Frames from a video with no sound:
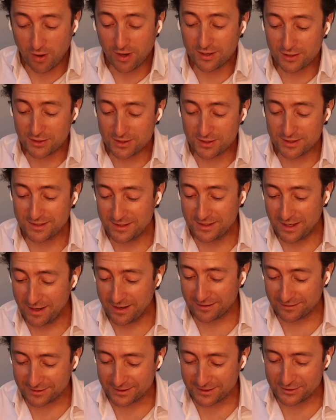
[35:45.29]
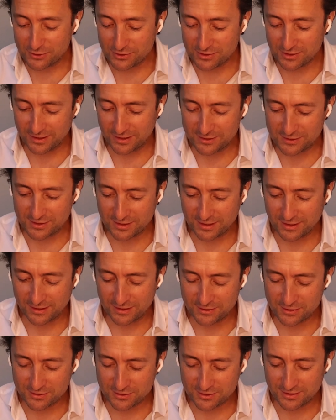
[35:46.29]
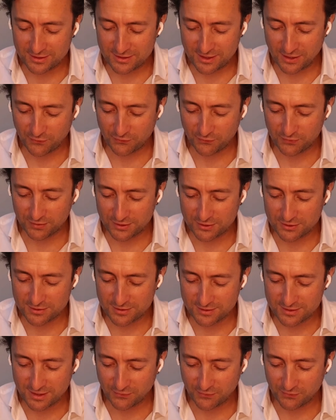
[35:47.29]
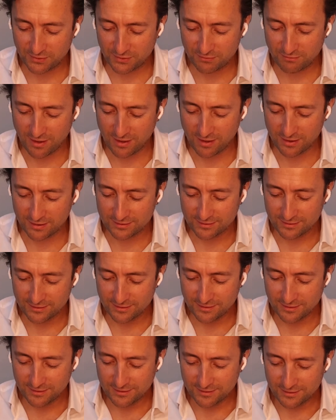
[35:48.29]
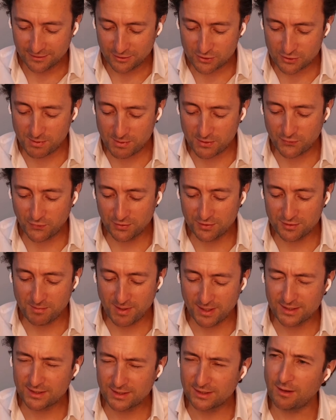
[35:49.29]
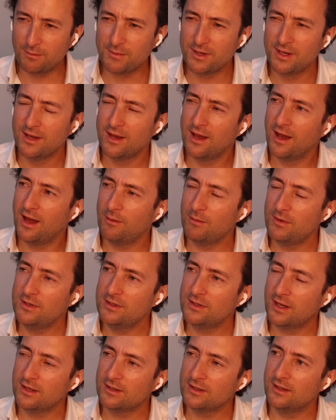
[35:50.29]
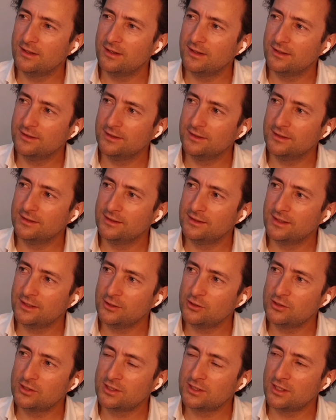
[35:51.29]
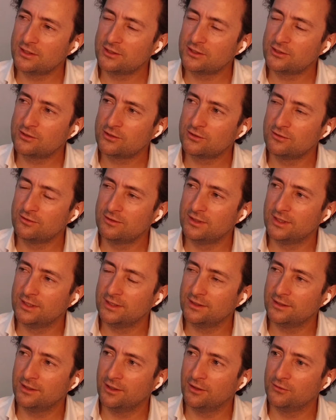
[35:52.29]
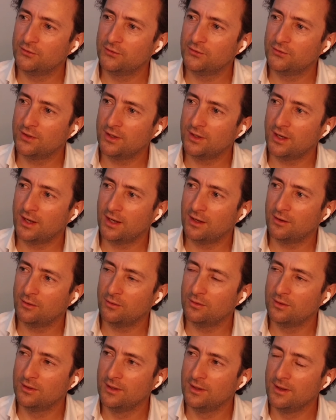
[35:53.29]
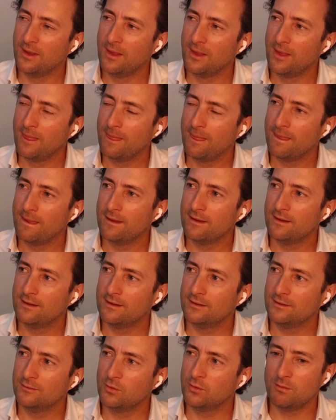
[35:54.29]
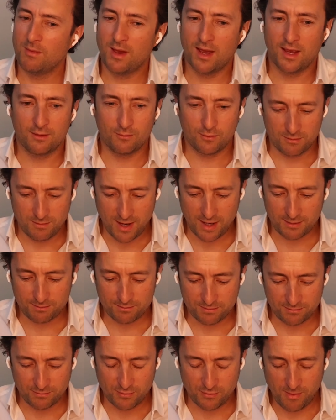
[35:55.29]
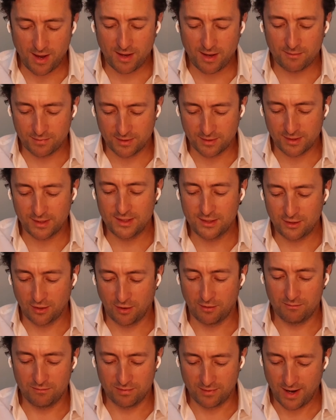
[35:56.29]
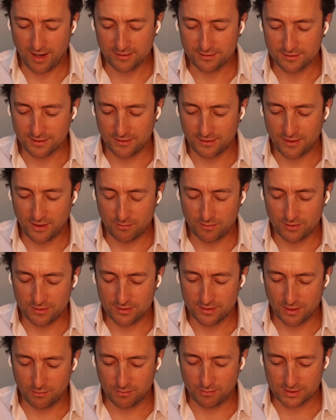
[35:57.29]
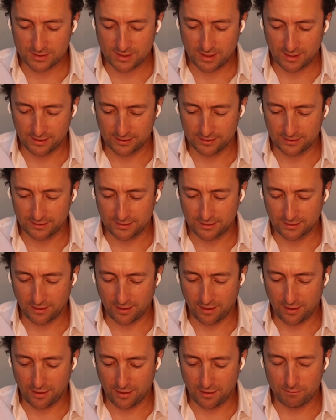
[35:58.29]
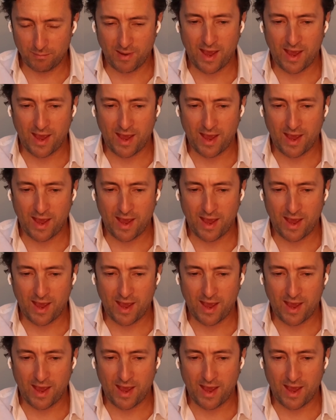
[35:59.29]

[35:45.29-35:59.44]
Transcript: well, I think yeah, it's it's it's, definitely it's definitely right because it's fundamental. I mean, I mean, I, I used to tell this story of how we met we met we met an econ brand and they were they were selling uh,